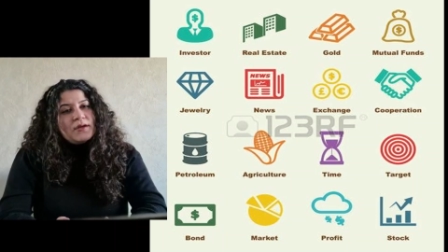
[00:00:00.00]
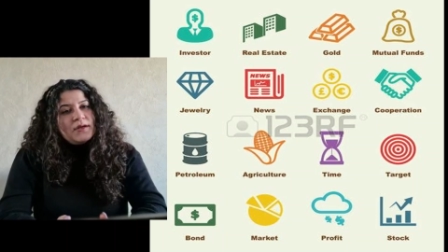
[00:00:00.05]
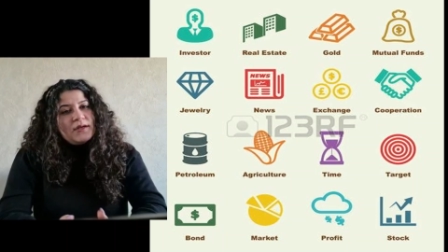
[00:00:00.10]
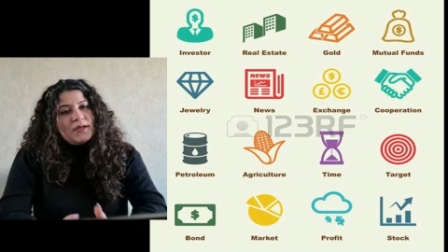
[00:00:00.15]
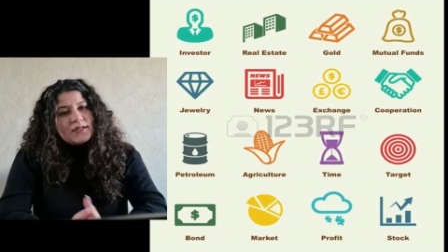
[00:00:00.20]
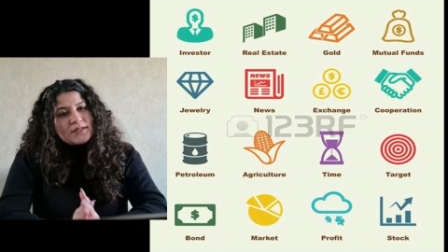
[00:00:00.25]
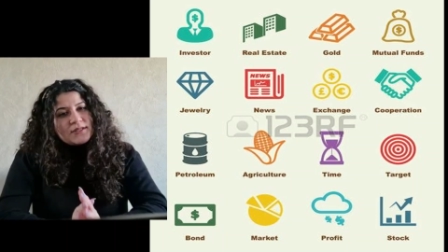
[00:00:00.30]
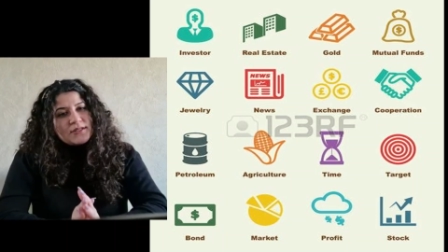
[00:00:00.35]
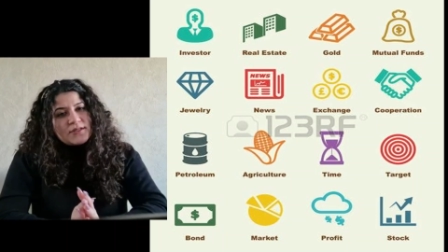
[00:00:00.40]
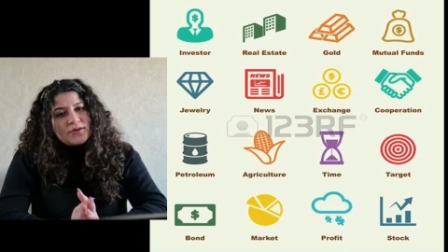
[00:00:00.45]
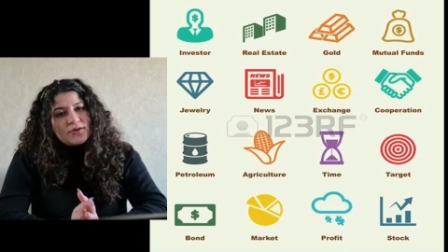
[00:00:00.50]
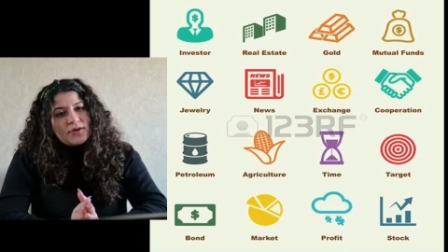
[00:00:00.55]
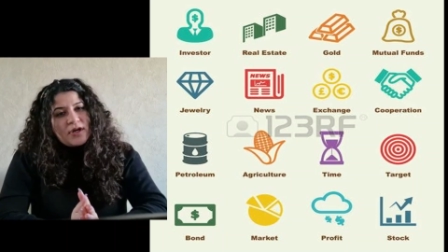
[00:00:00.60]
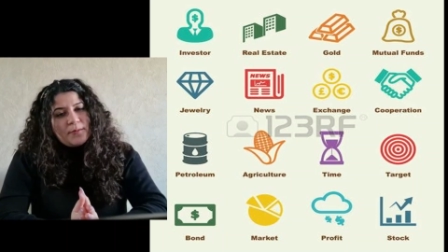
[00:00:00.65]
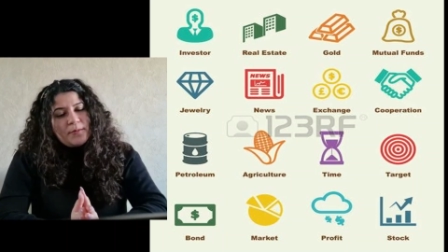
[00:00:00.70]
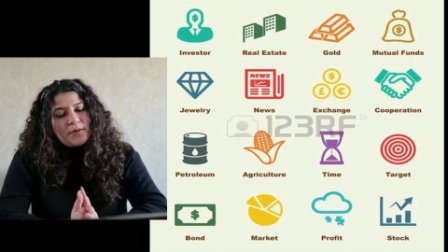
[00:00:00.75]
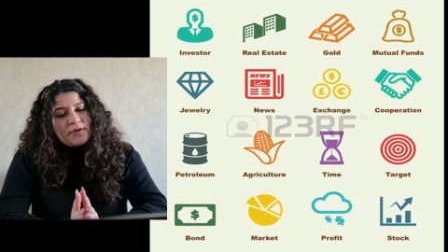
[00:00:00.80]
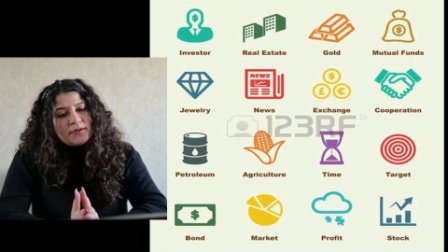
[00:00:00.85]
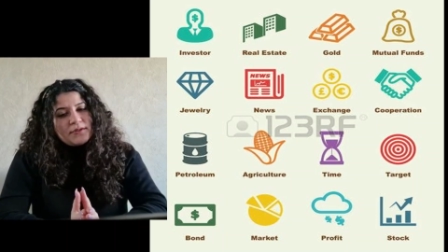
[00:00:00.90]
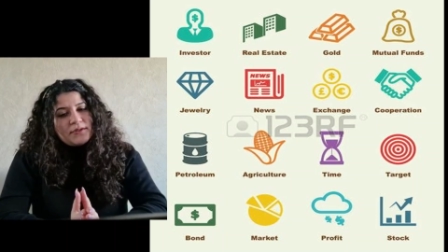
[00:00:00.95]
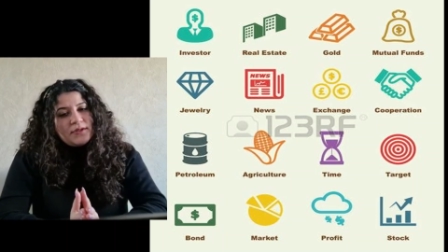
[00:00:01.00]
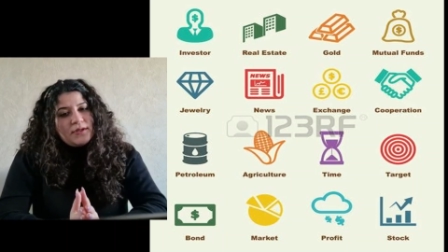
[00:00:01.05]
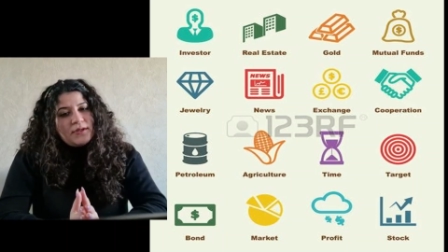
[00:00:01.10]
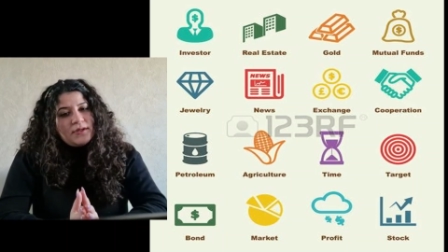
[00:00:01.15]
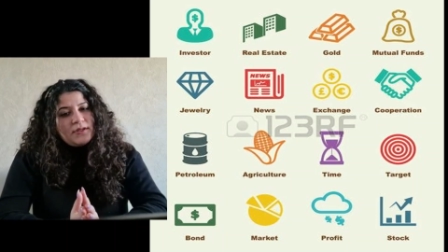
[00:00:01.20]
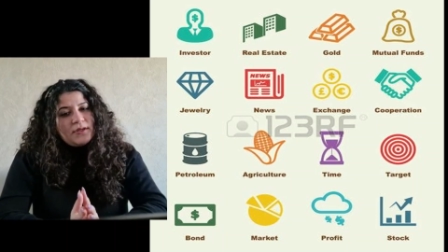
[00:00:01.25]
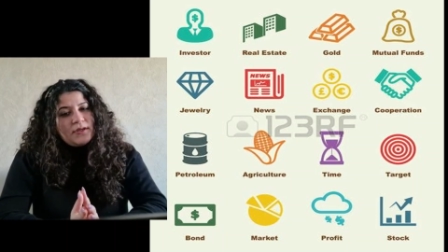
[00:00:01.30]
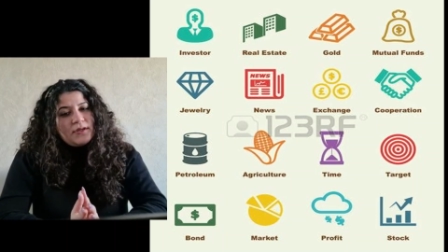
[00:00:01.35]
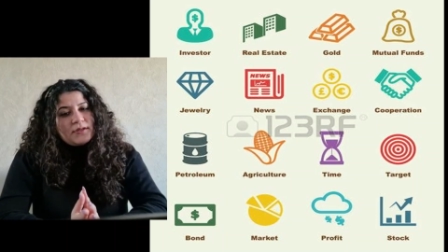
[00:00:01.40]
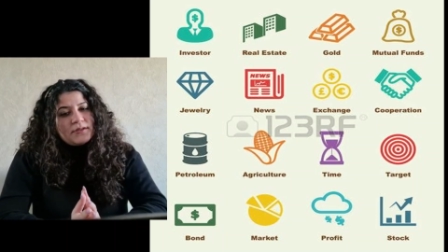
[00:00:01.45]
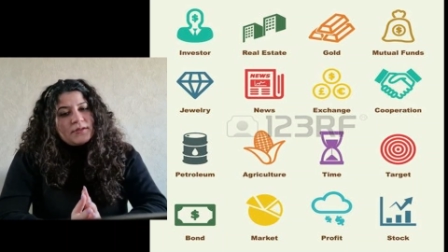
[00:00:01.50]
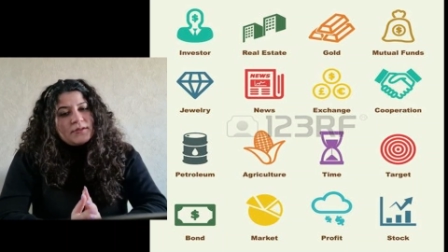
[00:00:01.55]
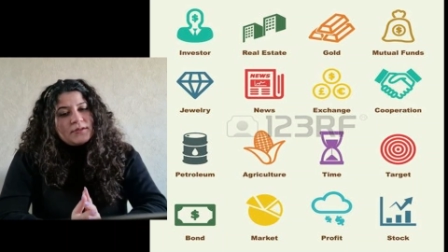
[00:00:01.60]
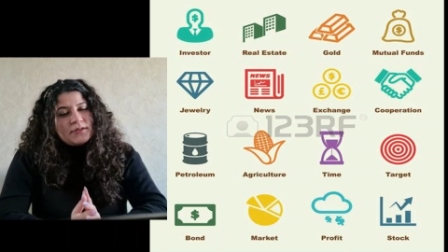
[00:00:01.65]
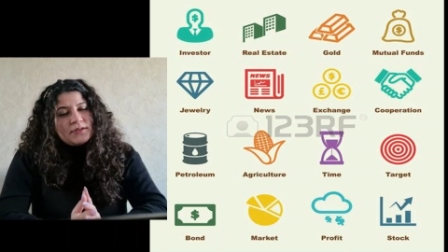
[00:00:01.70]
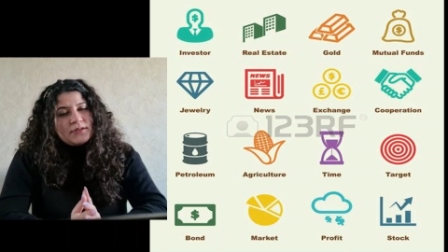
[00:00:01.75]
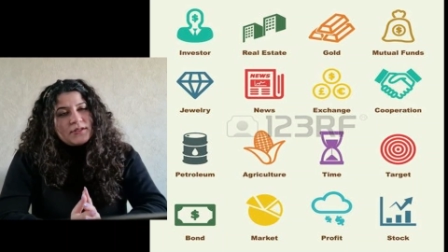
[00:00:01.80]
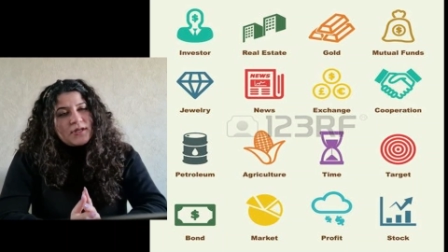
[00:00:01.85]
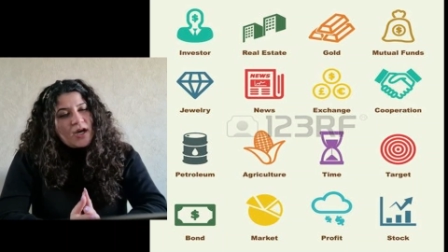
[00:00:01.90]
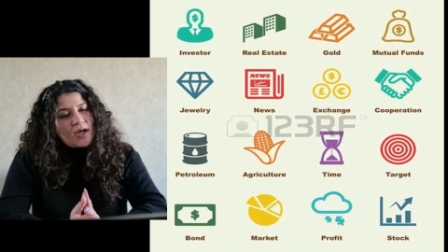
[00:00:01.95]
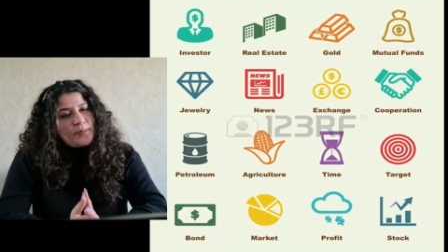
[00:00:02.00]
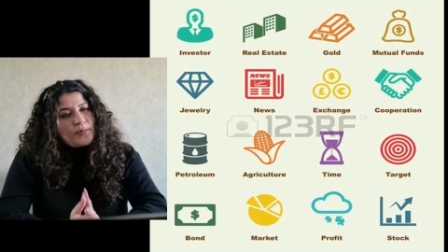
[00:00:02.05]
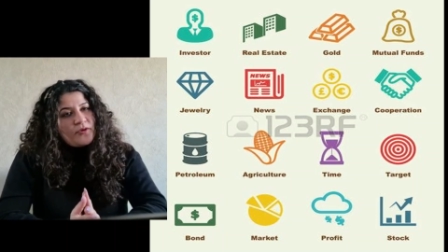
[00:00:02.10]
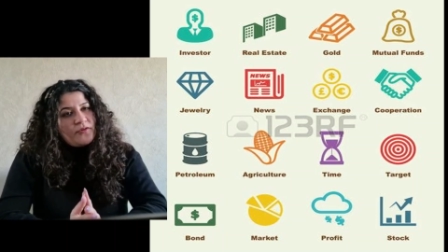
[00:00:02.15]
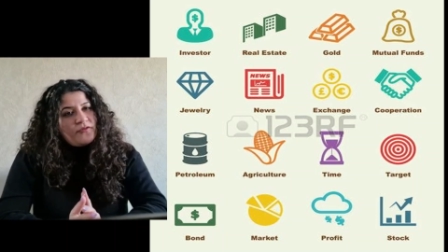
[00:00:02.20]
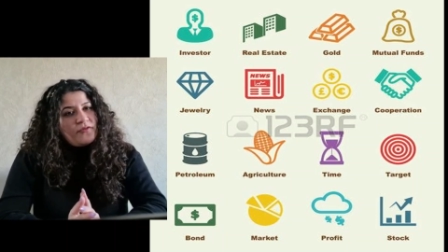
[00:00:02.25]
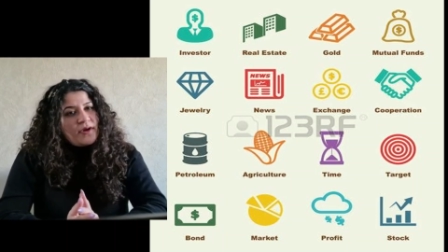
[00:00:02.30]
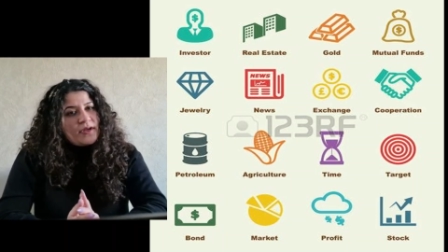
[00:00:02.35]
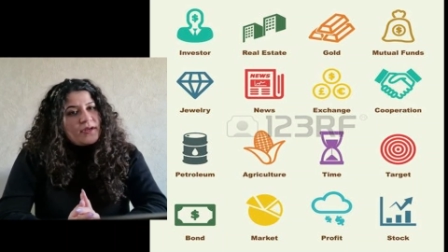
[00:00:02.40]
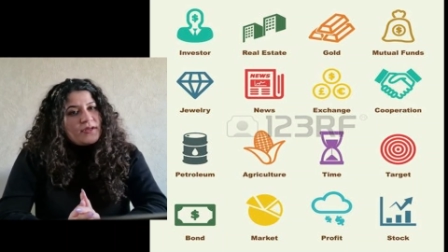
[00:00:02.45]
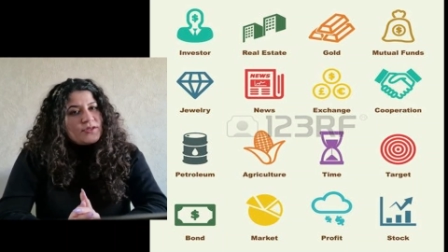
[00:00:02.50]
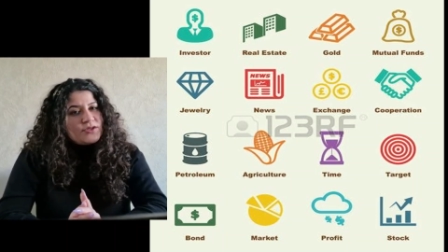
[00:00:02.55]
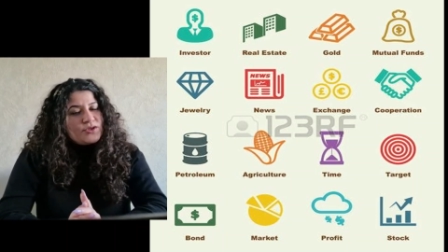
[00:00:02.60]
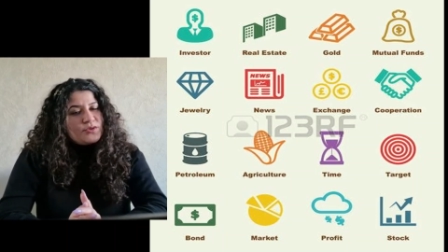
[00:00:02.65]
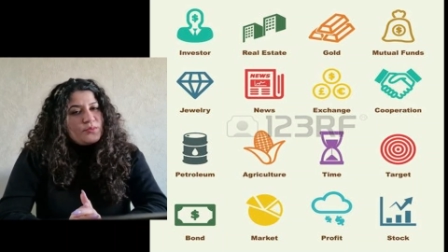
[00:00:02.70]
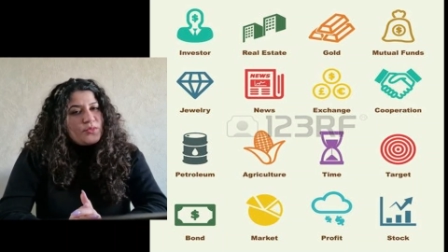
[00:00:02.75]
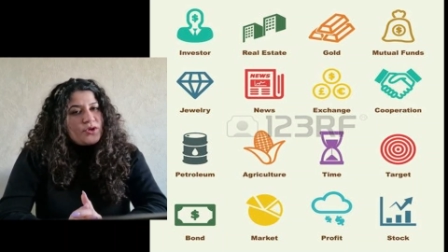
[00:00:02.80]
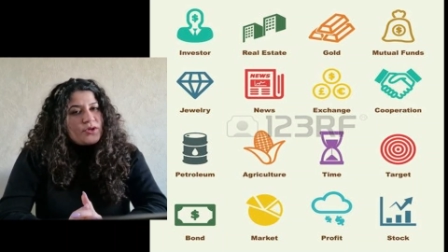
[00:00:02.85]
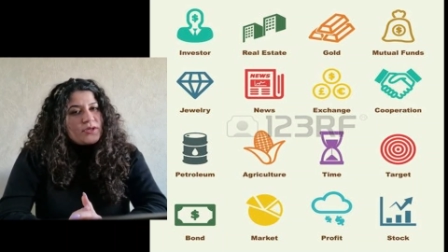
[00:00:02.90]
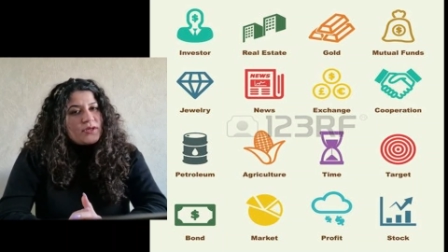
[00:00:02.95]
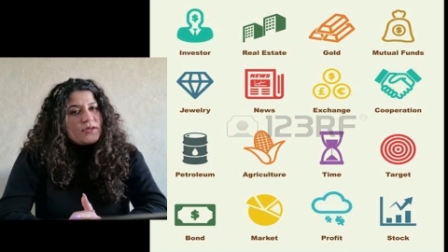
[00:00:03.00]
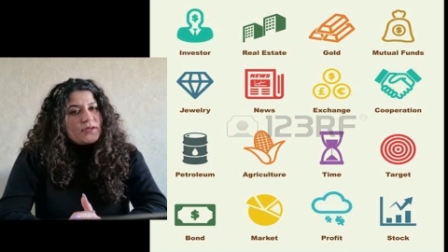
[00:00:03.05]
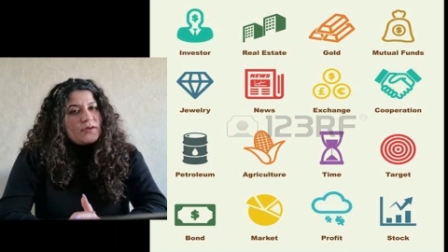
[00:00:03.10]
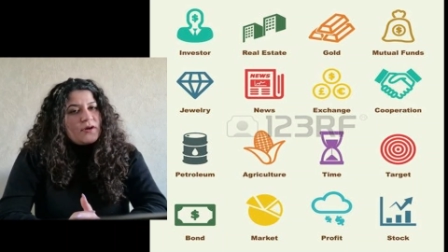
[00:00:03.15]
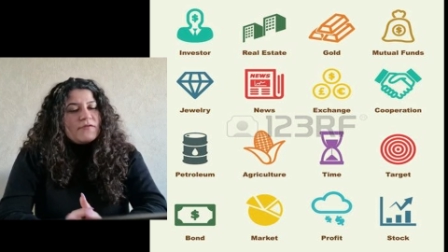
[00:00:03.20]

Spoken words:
Let's talk about the type of financial market.